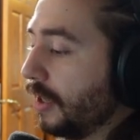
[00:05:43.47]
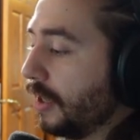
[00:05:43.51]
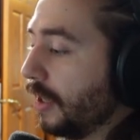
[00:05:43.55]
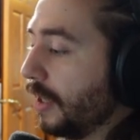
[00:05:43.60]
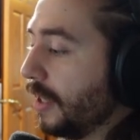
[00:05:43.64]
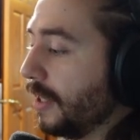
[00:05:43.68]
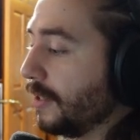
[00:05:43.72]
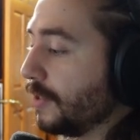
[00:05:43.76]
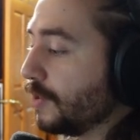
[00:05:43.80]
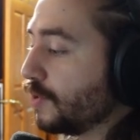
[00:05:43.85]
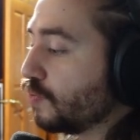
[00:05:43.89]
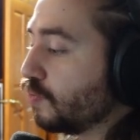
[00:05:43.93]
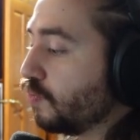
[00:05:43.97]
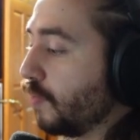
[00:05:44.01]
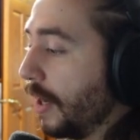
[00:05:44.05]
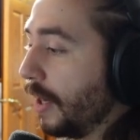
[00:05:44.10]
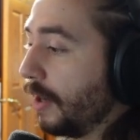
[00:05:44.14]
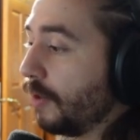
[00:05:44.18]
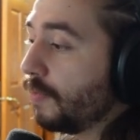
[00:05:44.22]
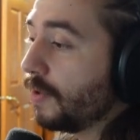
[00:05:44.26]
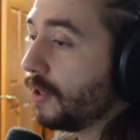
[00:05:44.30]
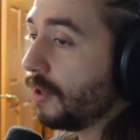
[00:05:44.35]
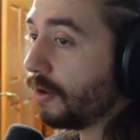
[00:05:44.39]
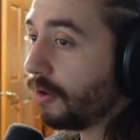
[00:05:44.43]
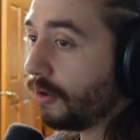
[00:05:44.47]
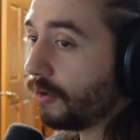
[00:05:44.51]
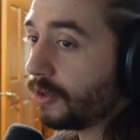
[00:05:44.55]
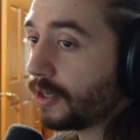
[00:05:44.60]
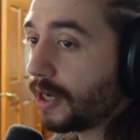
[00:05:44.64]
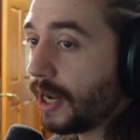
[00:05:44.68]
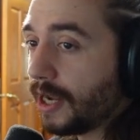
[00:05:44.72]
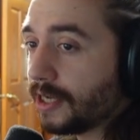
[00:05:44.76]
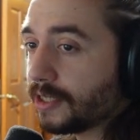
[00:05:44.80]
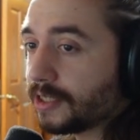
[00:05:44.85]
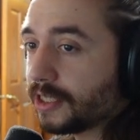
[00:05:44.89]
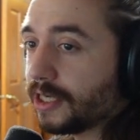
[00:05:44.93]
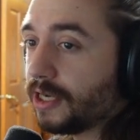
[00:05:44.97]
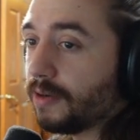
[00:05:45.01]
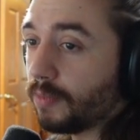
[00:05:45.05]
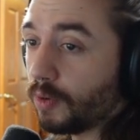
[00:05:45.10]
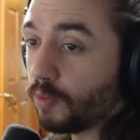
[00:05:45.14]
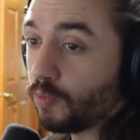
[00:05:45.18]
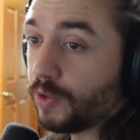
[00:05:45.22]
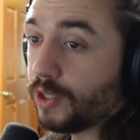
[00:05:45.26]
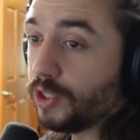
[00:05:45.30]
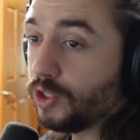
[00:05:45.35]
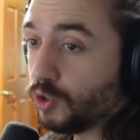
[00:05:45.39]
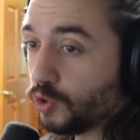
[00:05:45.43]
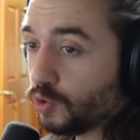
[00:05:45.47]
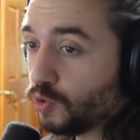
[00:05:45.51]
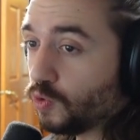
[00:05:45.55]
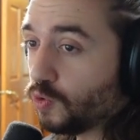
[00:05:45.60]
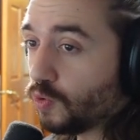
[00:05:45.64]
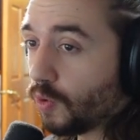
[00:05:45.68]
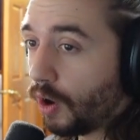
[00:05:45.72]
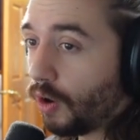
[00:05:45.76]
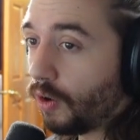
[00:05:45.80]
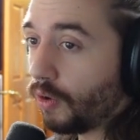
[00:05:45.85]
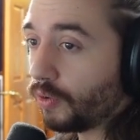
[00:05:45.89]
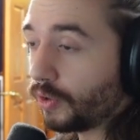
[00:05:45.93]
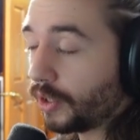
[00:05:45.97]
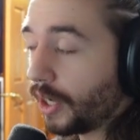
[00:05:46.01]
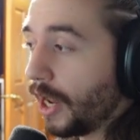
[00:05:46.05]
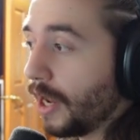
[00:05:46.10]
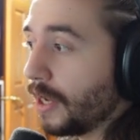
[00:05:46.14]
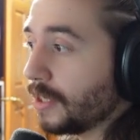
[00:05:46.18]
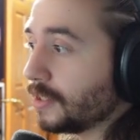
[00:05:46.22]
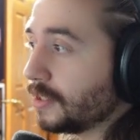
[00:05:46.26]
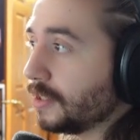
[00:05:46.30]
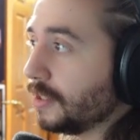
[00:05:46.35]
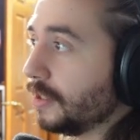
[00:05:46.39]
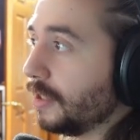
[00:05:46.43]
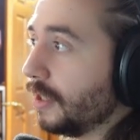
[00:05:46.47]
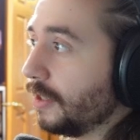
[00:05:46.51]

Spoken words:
It is rare we are hard casting it, but we do hard cast it.